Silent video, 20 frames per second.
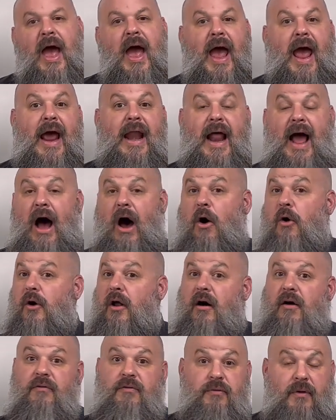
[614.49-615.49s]
and out
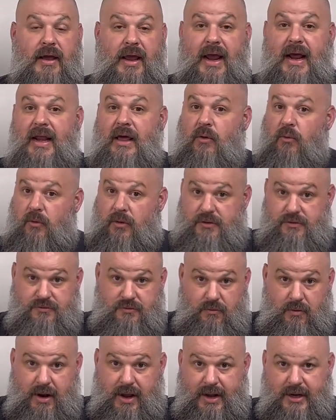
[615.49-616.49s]
of anyone's
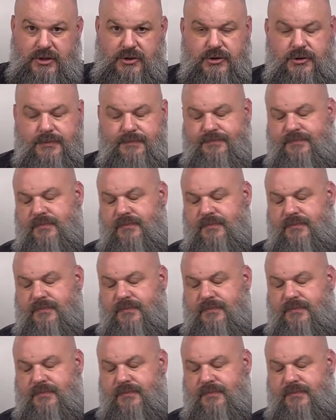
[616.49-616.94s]
range.